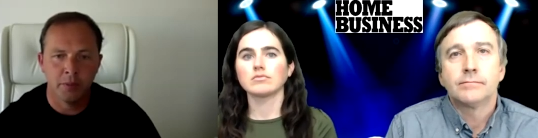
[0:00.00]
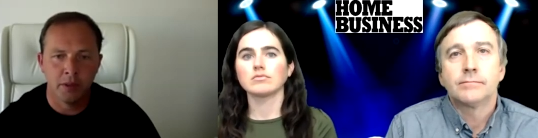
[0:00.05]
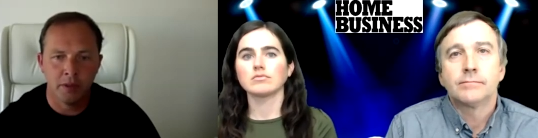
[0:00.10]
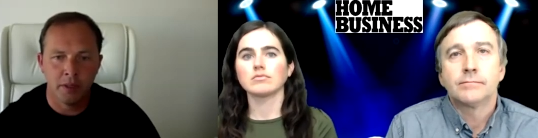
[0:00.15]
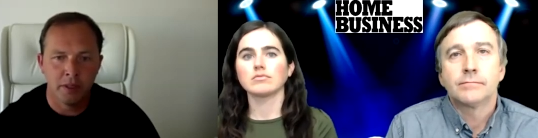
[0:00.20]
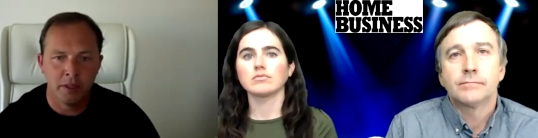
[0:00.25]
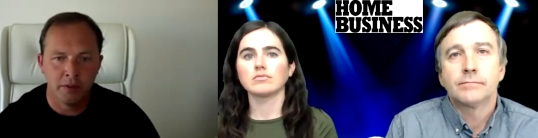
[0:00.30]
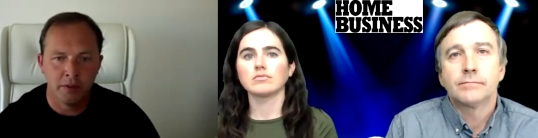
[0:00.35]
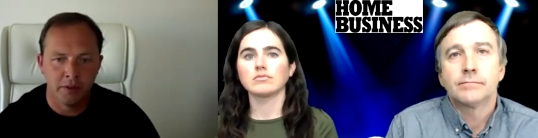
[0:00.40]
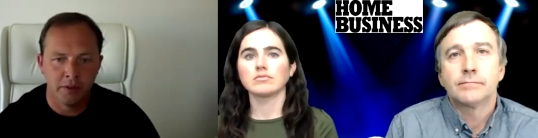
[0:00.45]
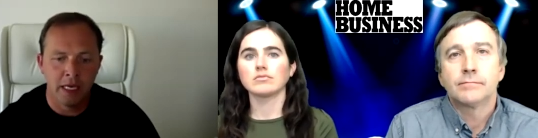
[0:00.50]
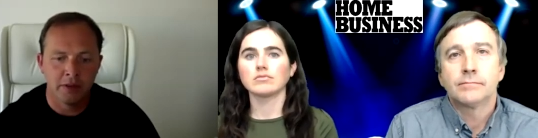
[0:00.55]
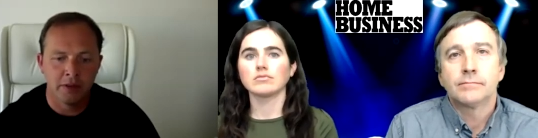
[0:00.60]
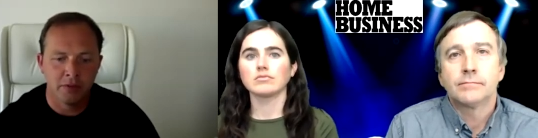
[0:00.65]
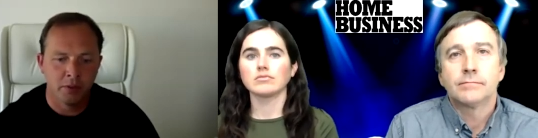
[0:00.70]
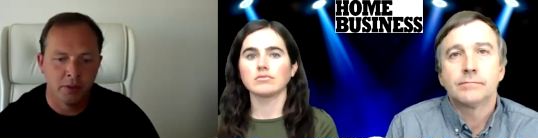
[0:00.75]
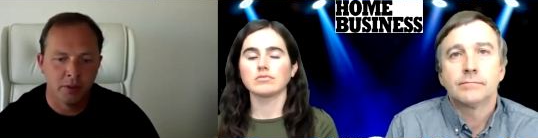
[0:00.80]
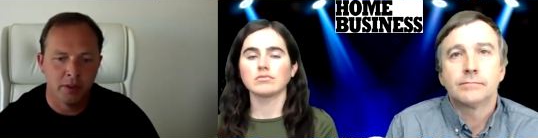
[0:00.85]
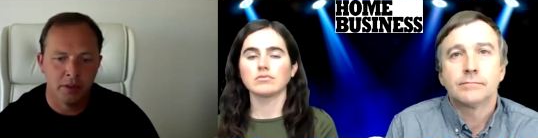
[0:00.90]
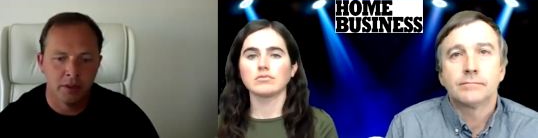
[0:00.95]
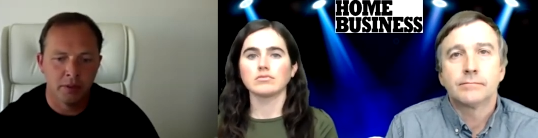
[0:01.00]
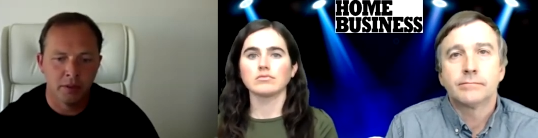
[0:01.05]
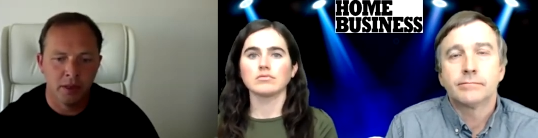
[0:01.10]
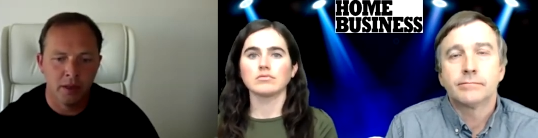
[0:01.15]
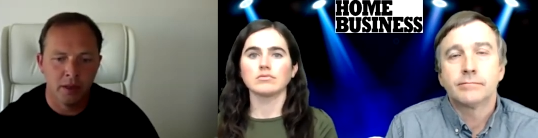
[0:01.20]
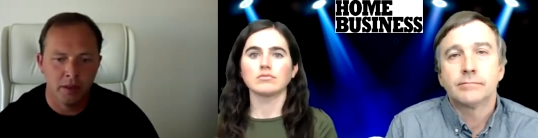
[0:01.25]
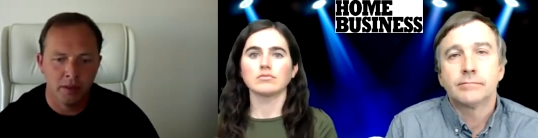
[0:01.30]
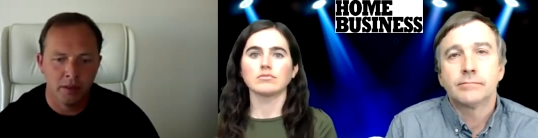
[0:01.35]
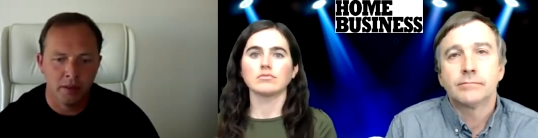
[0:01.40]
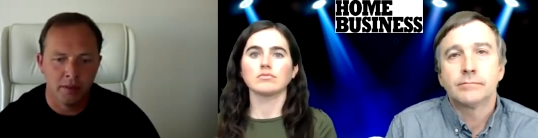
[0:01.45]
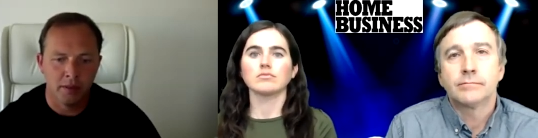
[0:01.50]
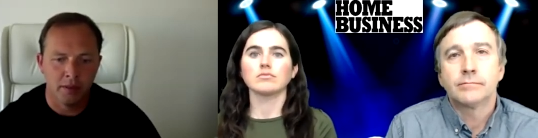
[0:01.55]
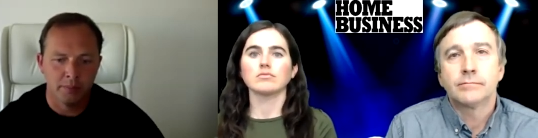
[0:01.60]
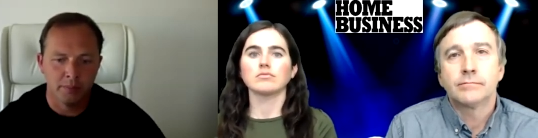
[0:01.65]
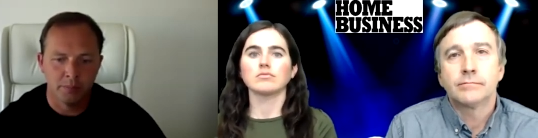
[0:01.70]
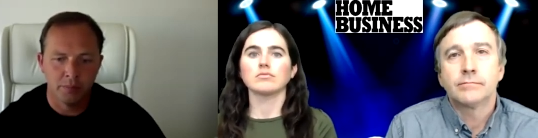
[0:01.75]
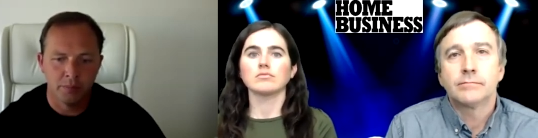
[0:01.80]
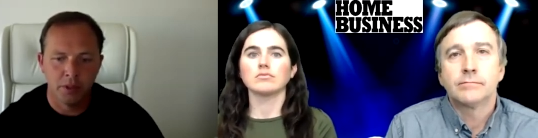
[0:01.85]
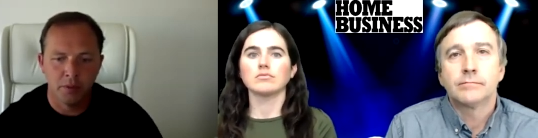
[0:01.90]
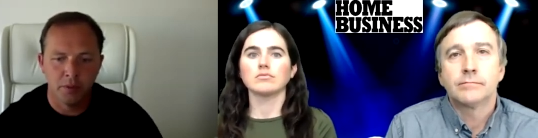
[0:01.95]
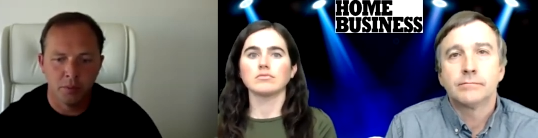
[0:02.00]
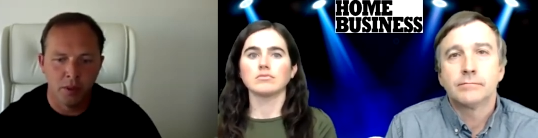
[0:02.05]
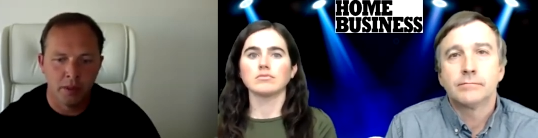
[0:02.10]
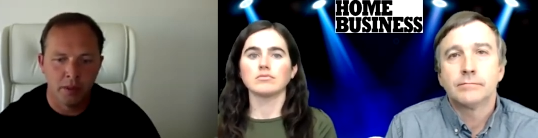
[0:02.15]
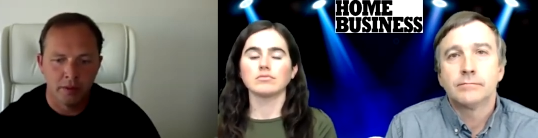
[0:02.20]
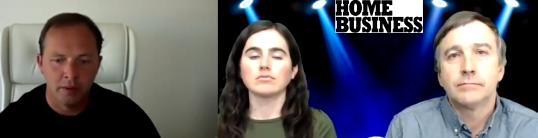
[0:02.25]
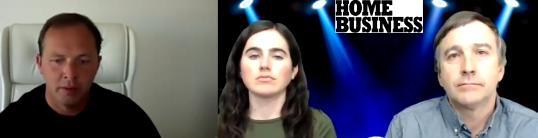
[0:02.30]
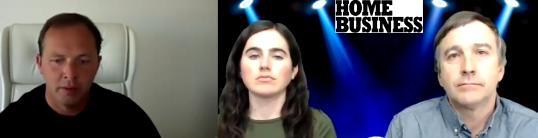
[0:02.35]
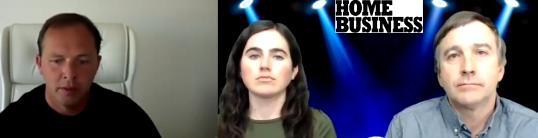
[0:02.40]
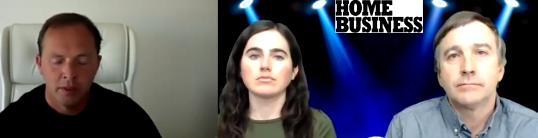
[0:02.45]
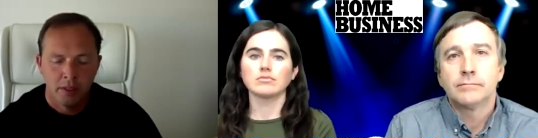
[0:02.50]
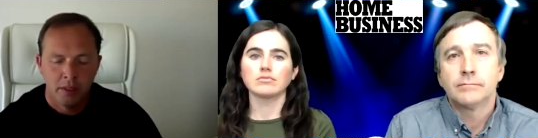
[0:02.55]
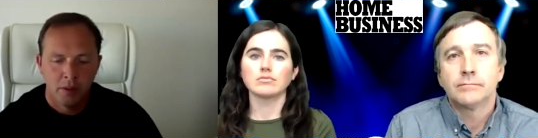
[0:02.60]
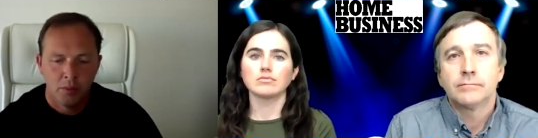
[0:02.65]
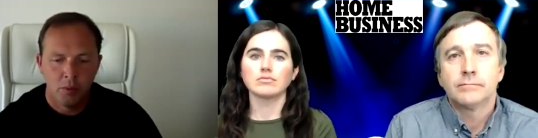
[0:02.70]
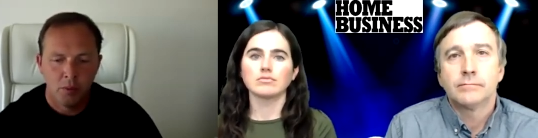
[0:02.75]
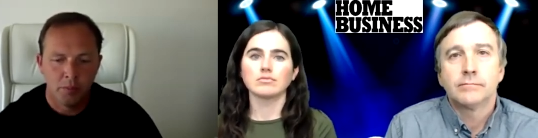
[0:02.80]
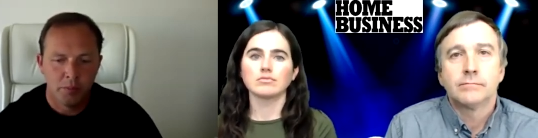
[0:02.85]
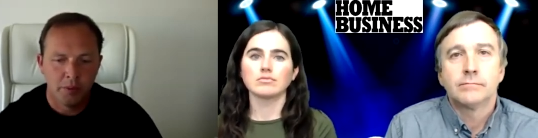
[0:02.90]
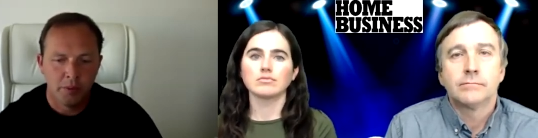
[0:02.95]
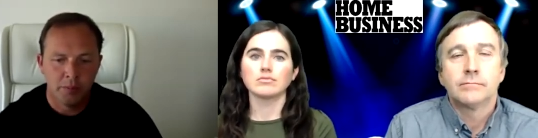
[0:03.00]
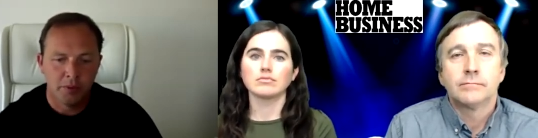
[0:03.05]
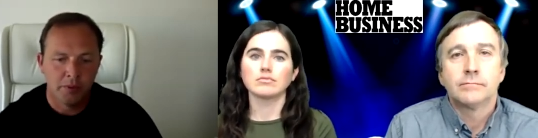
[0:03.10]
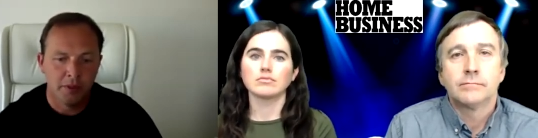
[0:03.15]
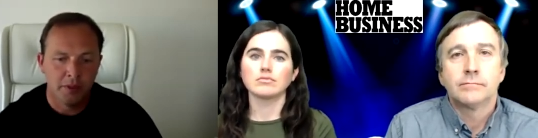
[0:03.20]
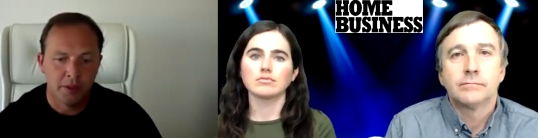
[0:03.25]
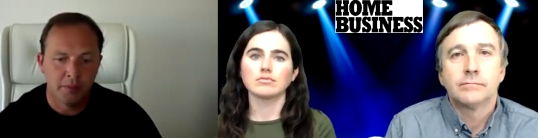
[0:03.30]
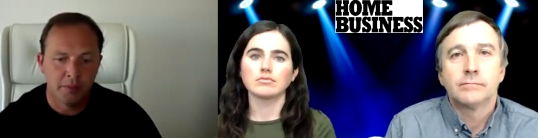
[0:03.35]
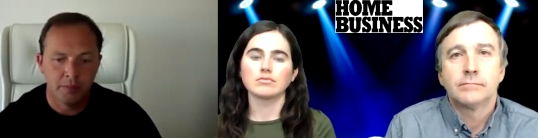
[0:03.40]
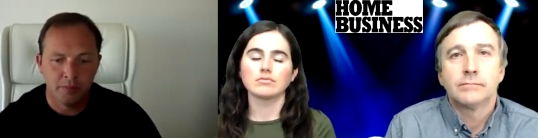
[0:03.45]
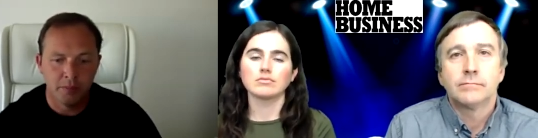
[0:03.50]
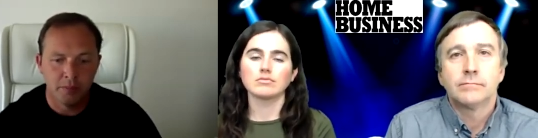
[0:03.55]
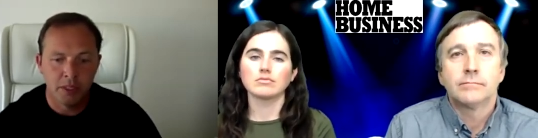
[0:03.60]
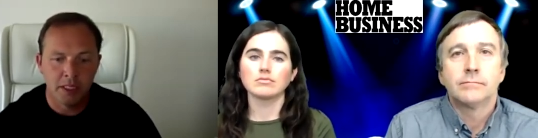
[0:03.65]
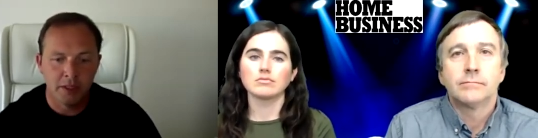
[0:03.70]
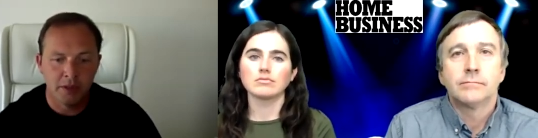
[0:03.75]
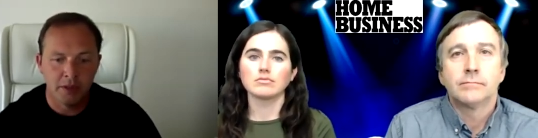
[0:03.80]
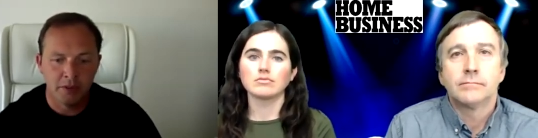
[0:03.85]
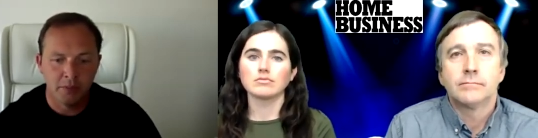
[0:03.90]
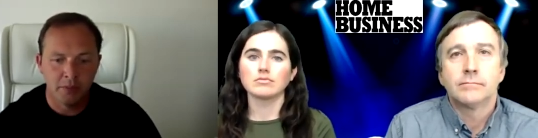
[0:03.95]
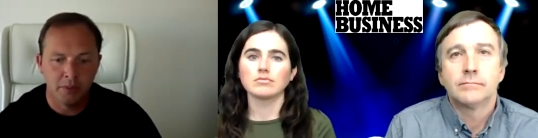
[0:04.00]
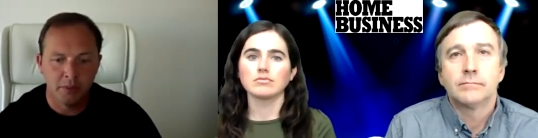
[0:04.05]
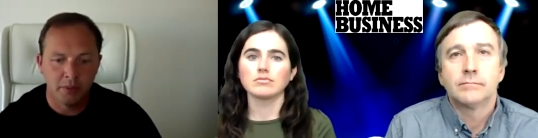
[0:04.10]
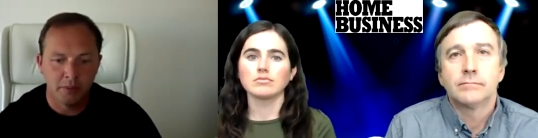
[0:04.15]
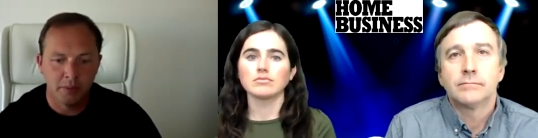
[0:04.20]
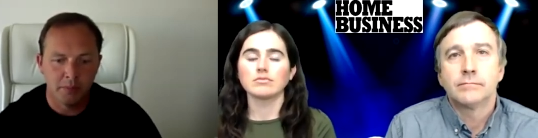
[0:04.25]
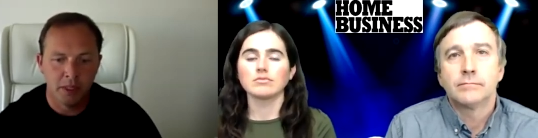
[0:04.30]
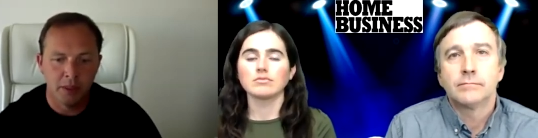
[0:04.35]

Speaker 1: really uh, you know what what people need need to be, be able to do this.